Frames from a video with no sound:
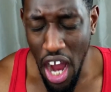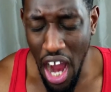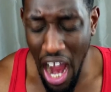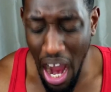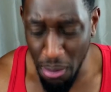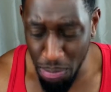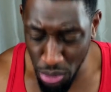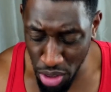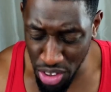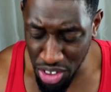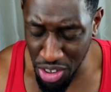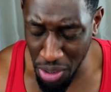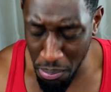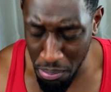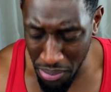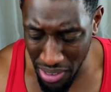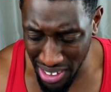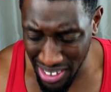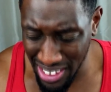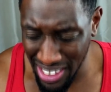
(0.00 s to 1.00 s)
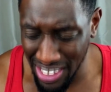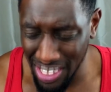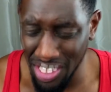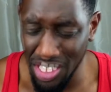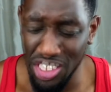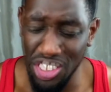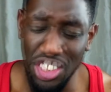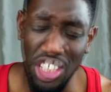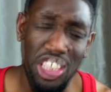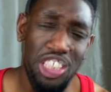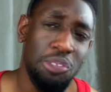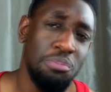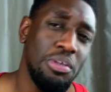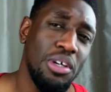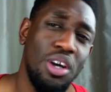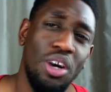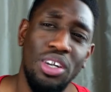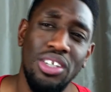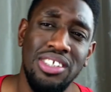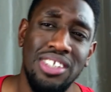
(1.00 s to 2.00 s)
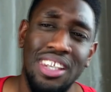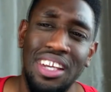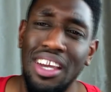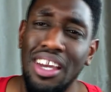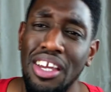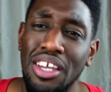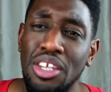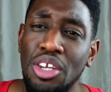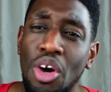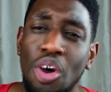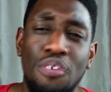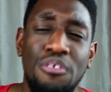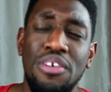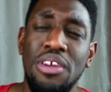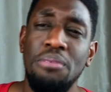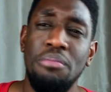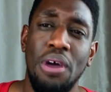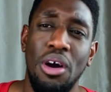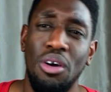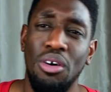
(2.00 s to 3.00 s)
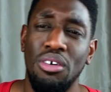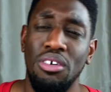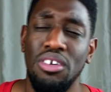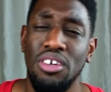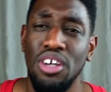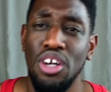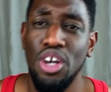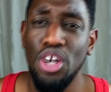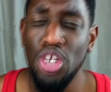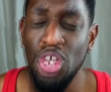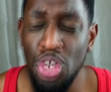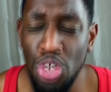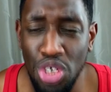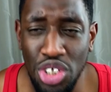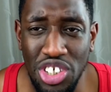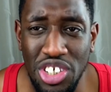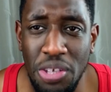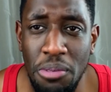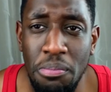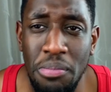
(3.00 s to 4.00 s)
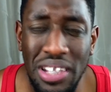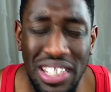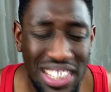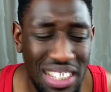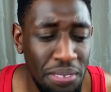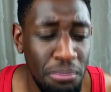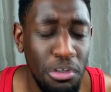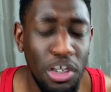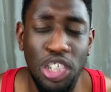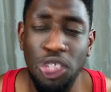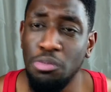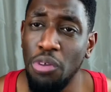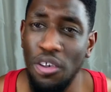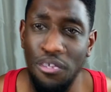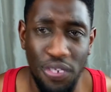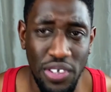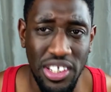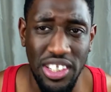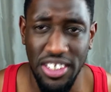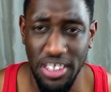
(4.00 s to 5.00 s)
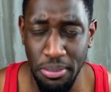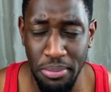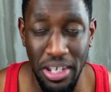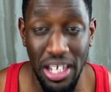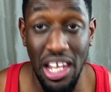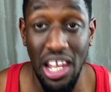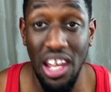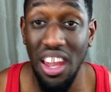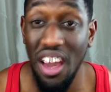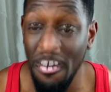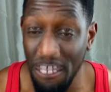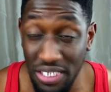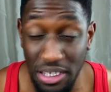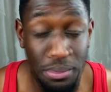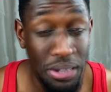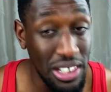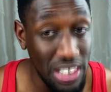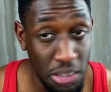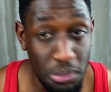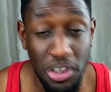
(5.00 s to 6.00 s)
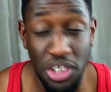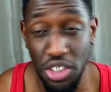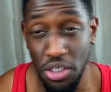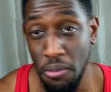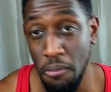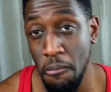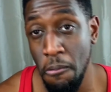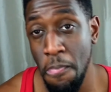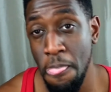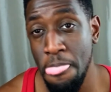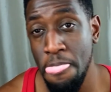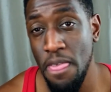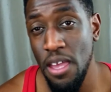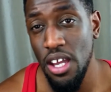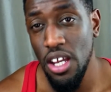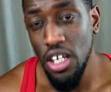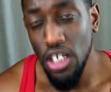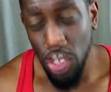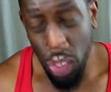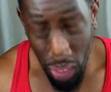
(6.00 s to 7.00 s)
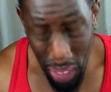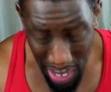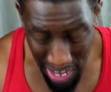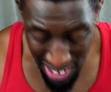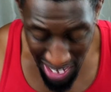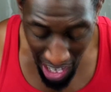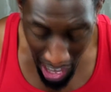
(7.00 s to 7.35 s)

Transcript: I'm not submitting just because you're female. You're submitting because both of us are submitting. Love is about submission. So there's